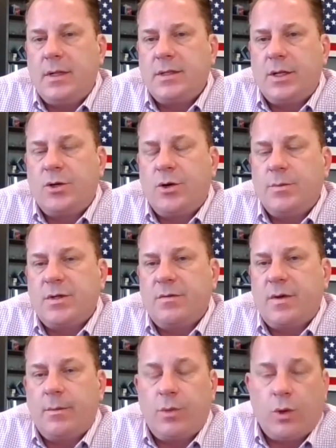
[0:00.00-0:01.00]
in terms
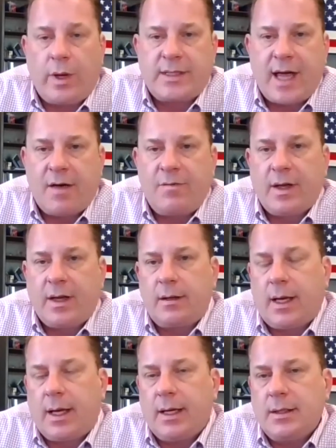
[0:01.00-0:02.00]
of employee
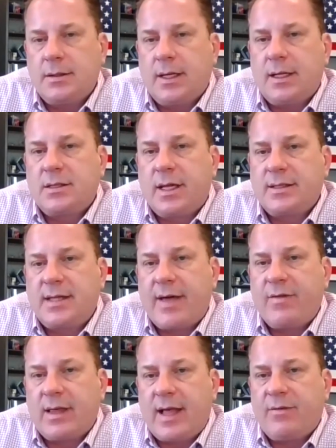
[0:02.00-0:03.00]
staffing and
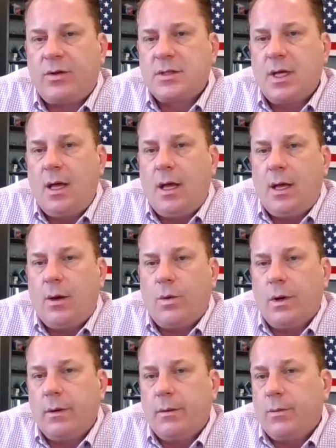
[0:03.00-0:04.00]
staffing levels,
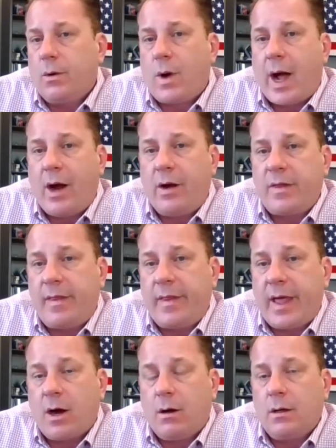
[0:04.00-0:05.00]
were higher than
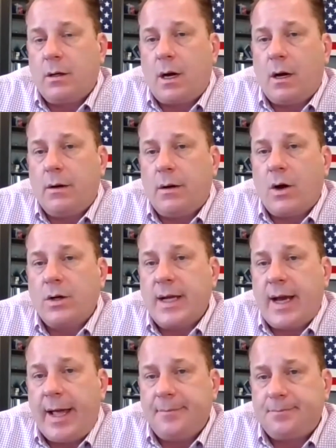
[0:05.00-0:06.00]
they are
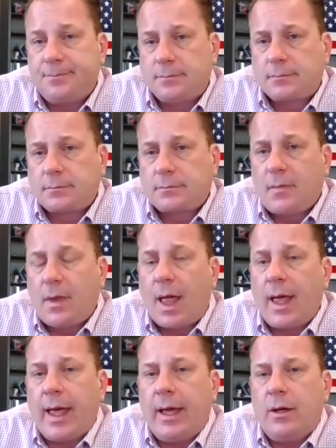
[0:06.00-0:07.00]
today.
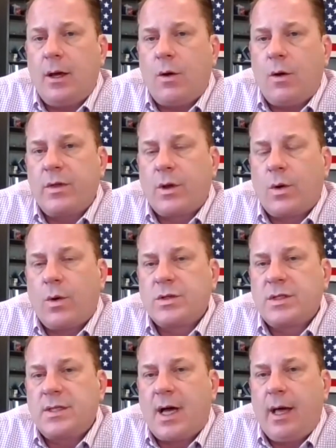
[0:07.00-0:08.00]
And over the
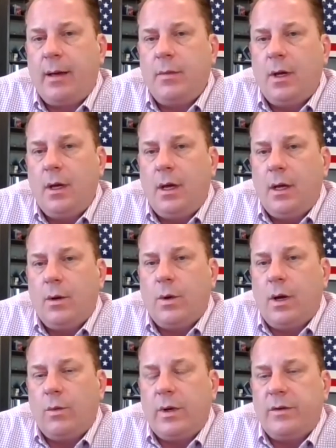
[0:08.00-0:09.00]
course of time,
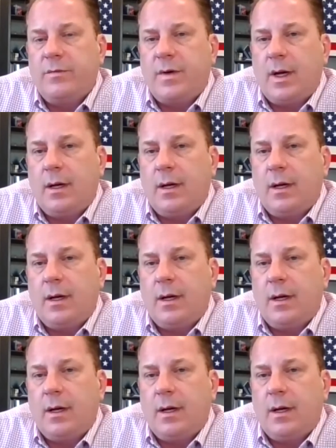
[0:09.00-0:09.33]
well, we've